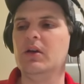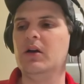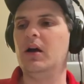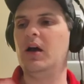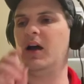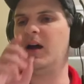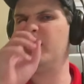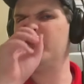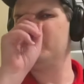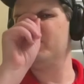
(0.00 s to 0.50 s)

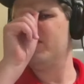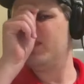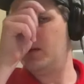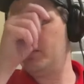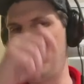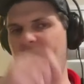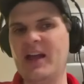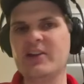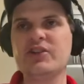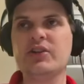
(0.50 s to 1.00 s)
um, the
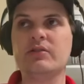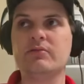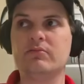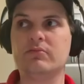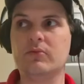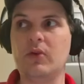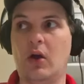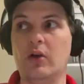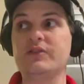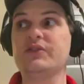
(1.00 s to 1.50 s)
Magic
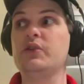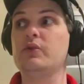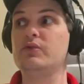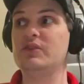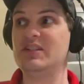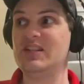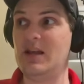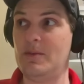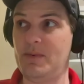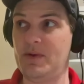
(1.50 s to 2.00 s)
also
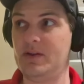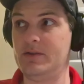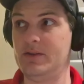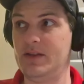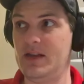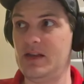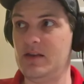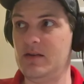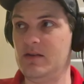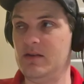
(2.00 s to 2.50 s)

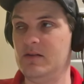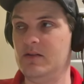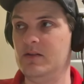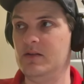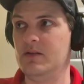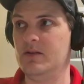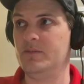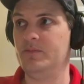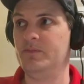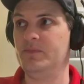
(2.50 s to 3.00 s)
typically
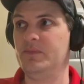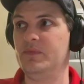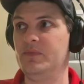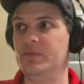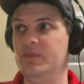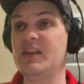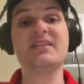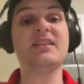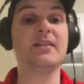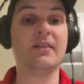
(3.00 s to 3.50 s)

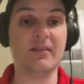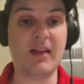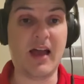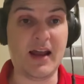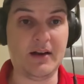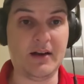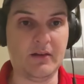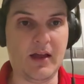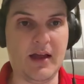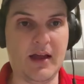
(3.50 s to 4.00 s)
get to the
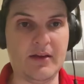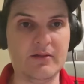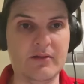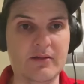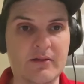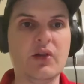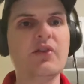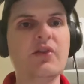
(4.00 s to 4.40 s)
line a lot.